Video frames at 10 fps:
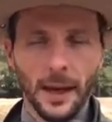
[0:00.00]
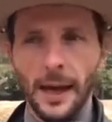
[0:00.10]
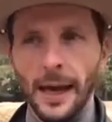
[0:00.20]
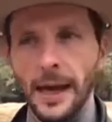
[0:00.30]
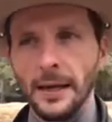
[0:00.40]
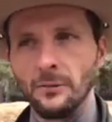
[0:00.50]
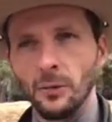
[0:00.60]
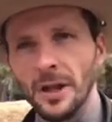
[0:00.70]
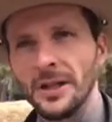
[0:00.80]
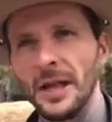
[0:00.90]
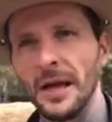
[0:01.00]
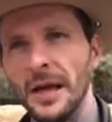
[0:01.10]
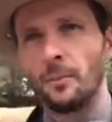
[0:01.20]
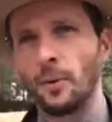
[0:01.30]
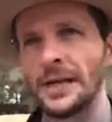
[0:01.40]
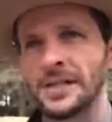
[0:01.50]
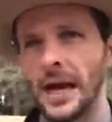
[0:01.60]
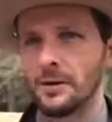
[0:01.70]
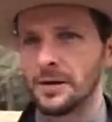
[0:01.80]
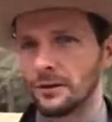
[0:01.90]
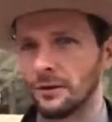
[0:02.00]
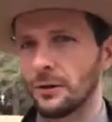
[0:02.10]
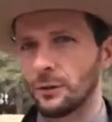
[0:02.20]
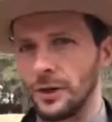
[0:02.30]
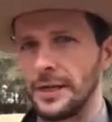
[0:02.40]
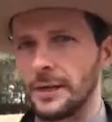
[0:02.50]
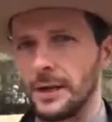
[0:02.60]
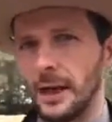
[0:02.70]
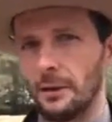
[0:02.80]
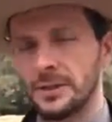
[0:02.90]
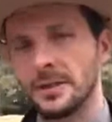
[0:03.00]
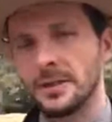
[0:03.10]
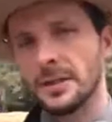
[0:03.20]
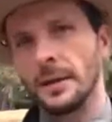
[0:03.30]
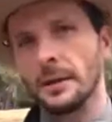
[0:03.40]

And really that breaks down into three, I would say.